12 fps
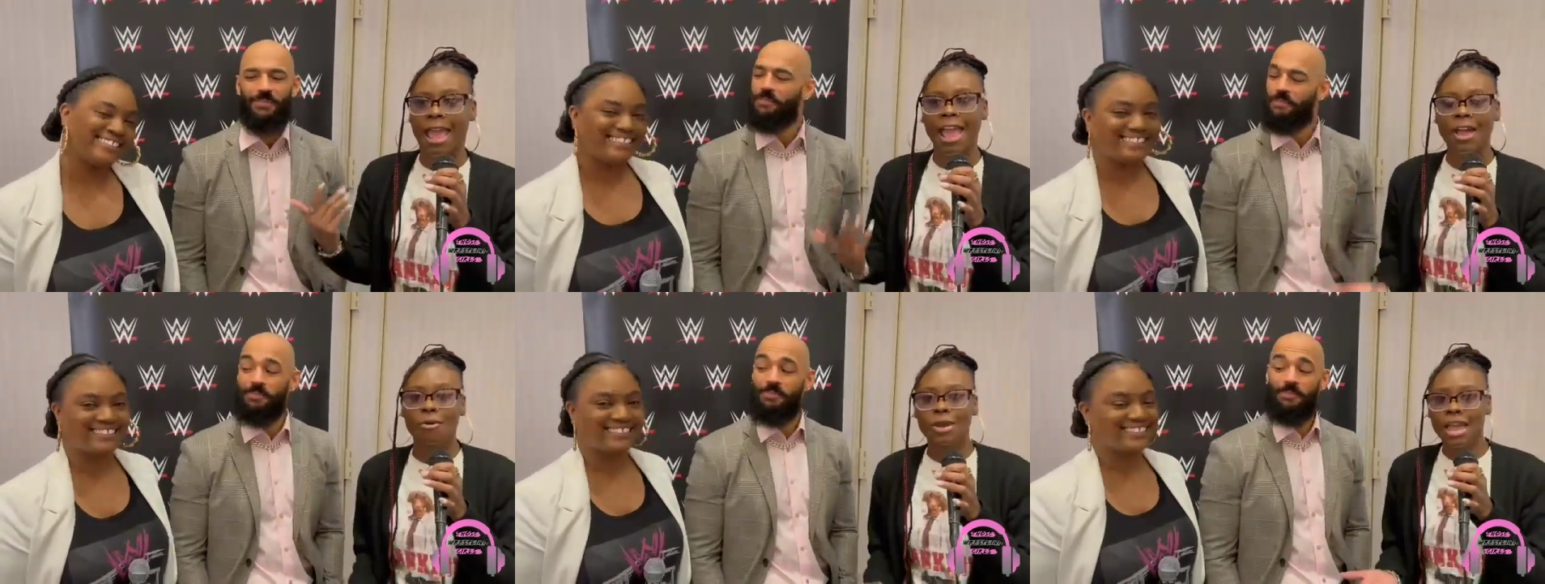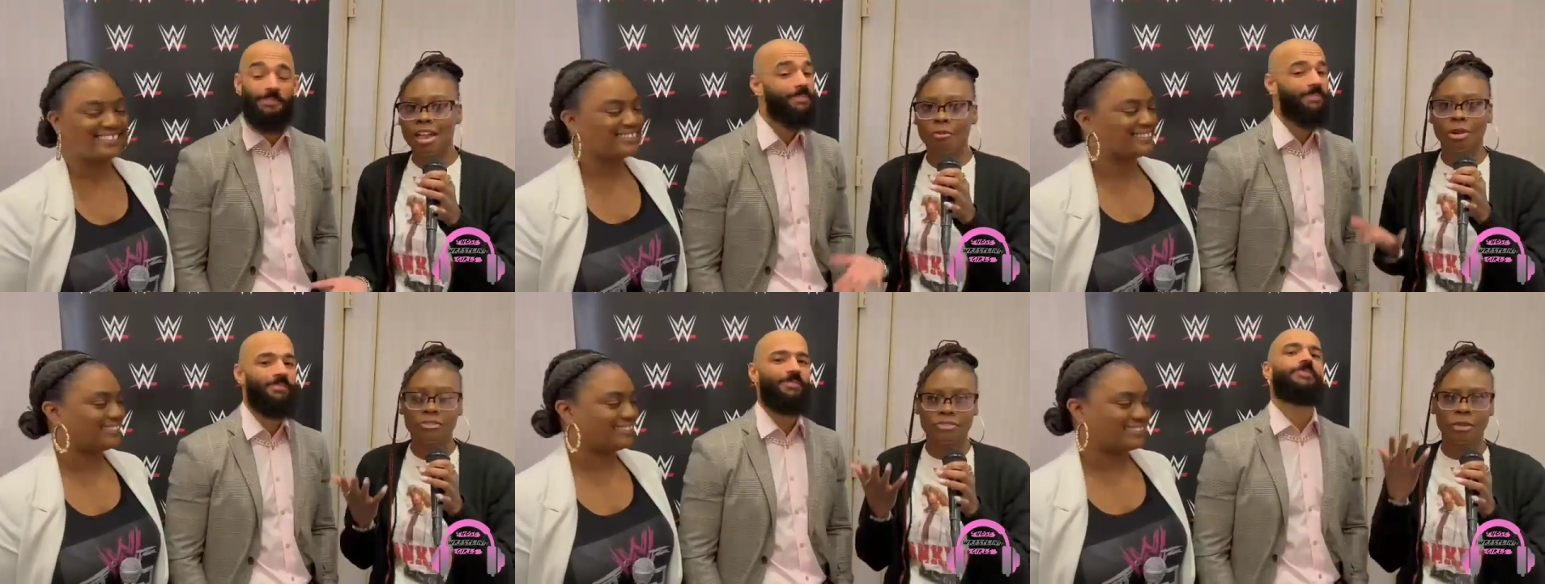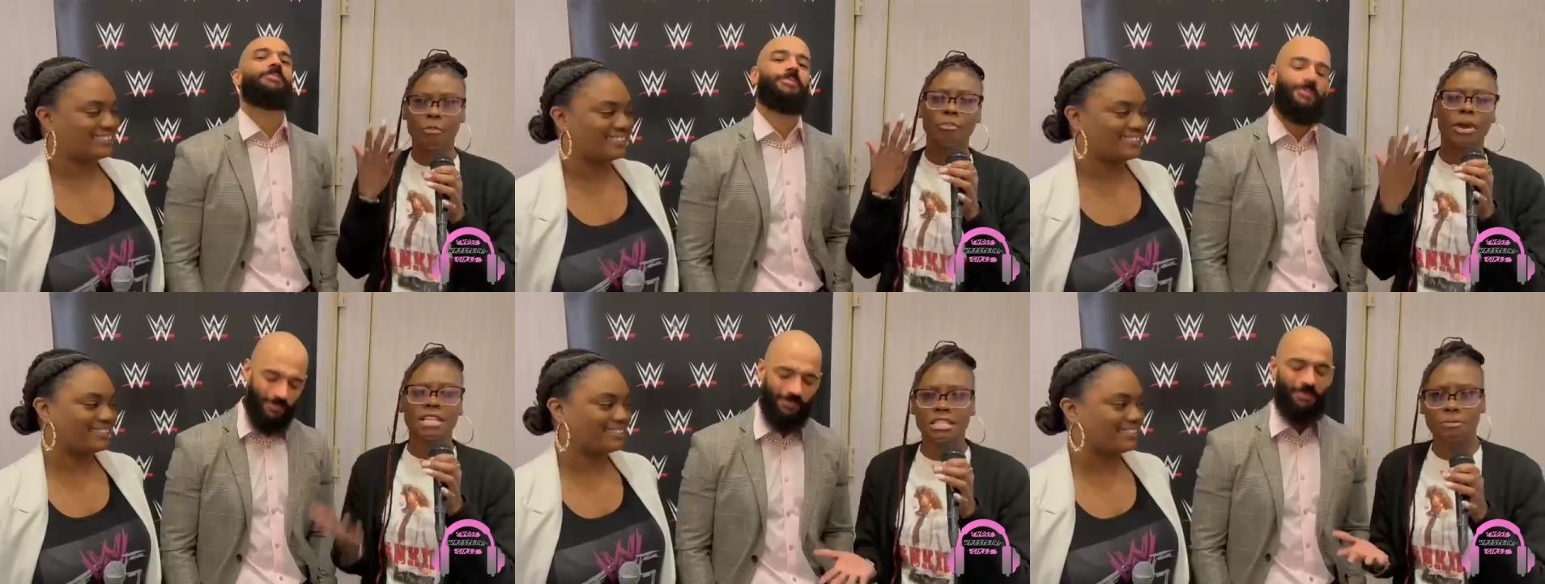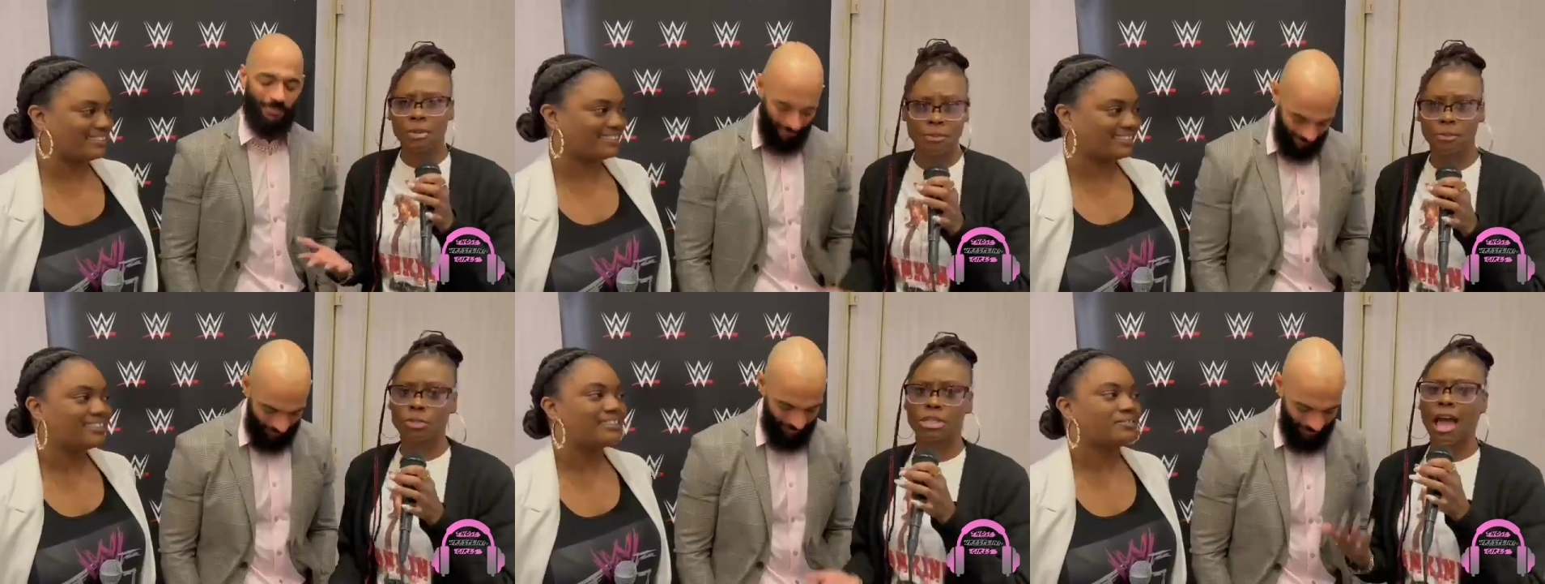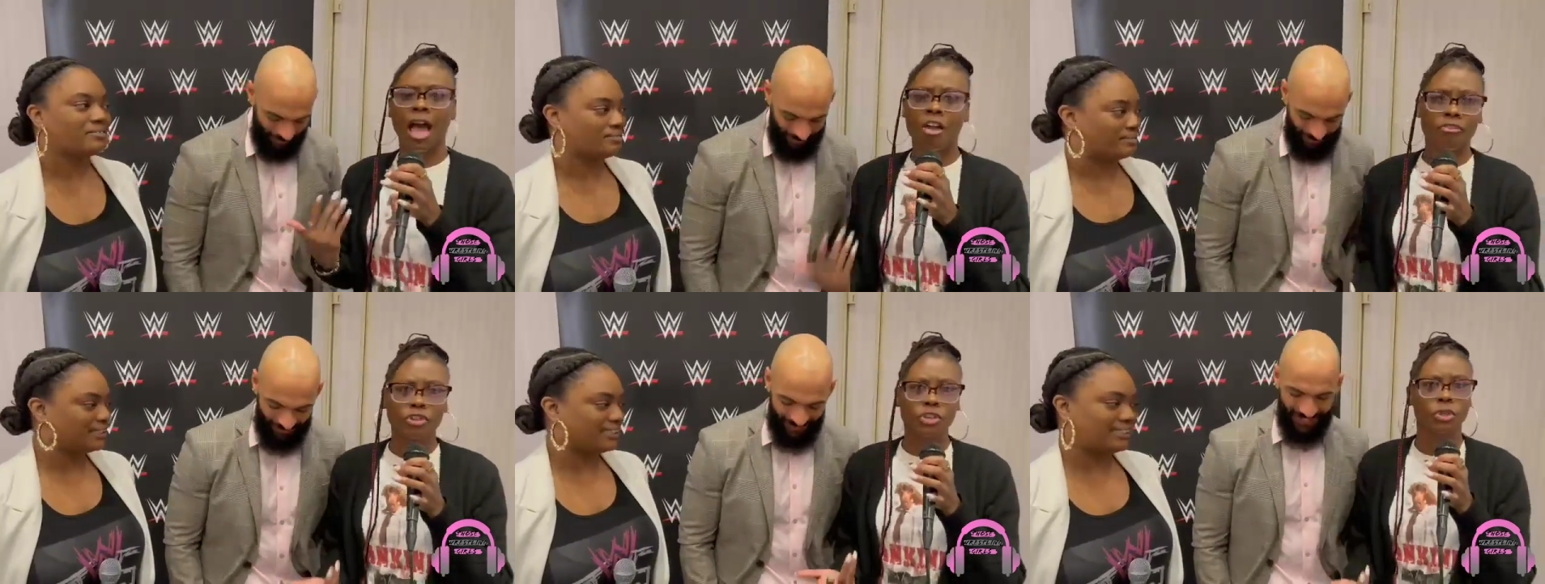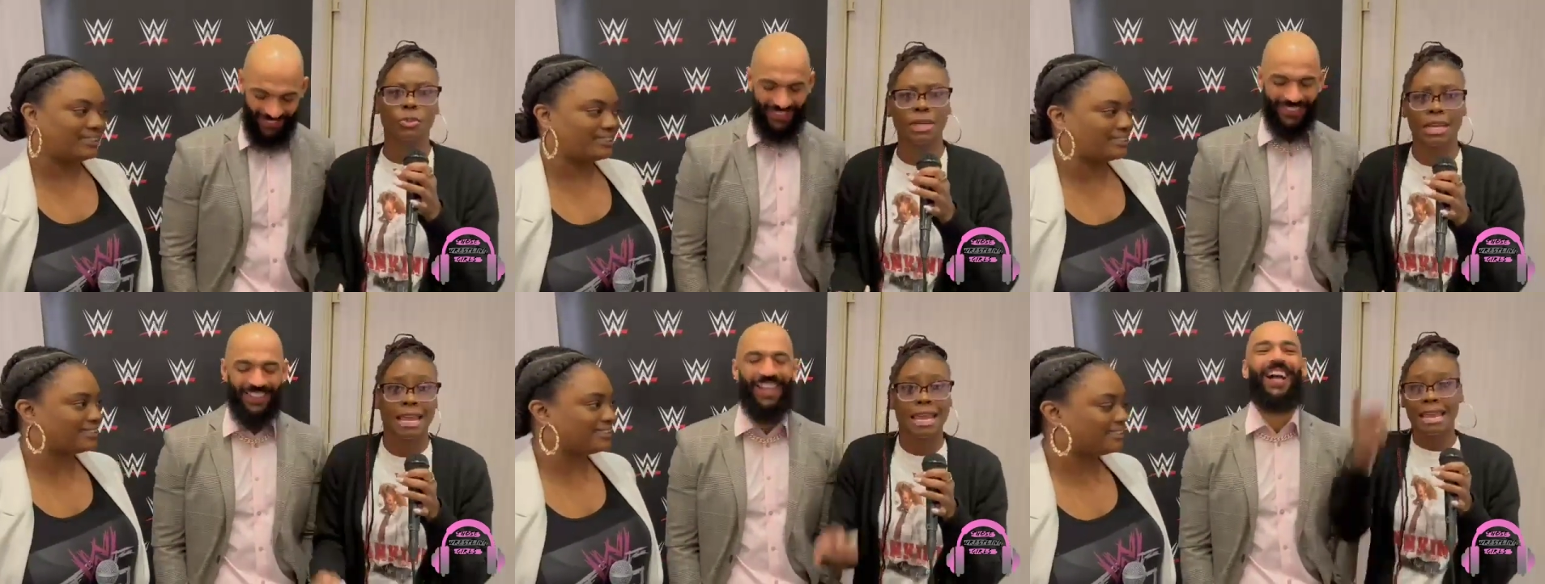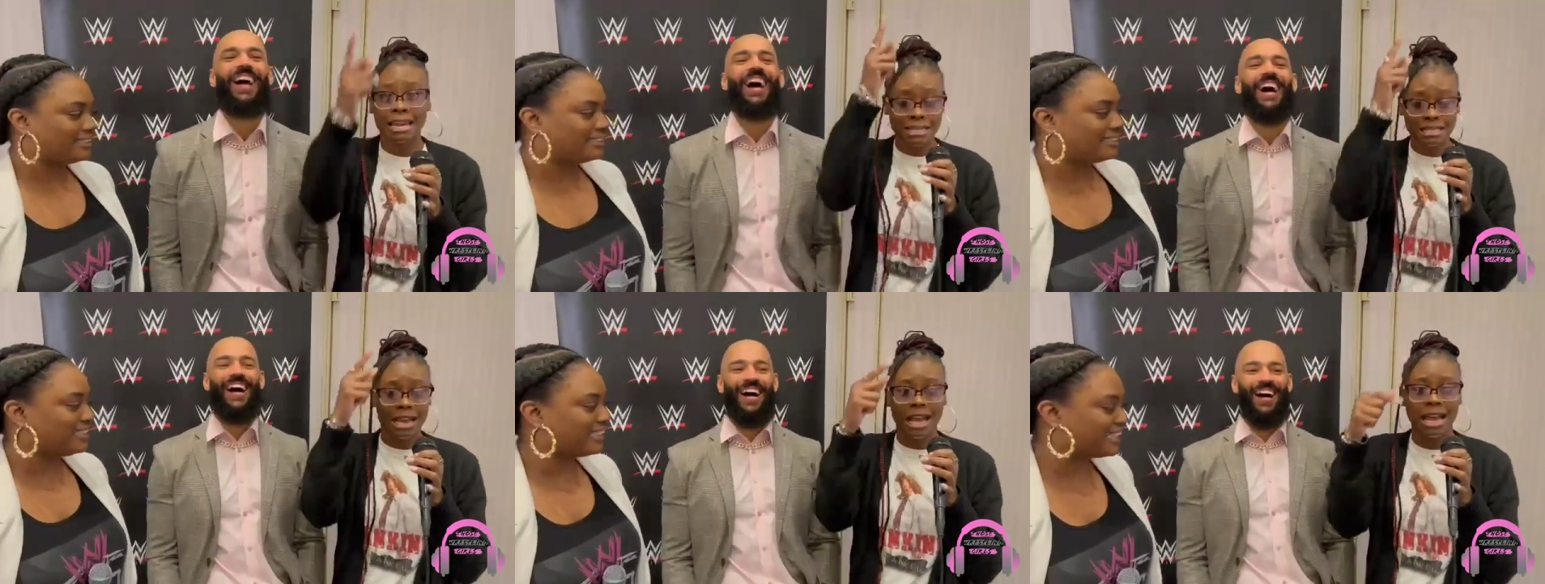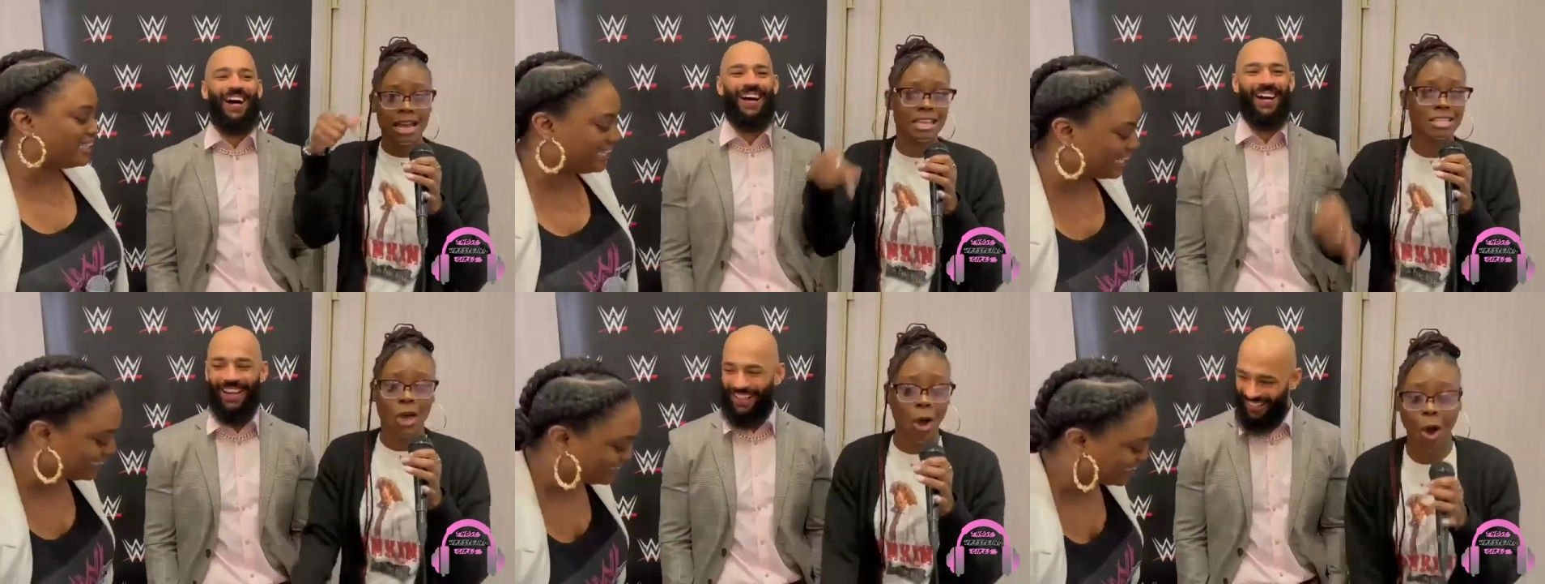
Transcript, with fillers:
Speaker 1: And we have one of the best people to ever do it in the skies,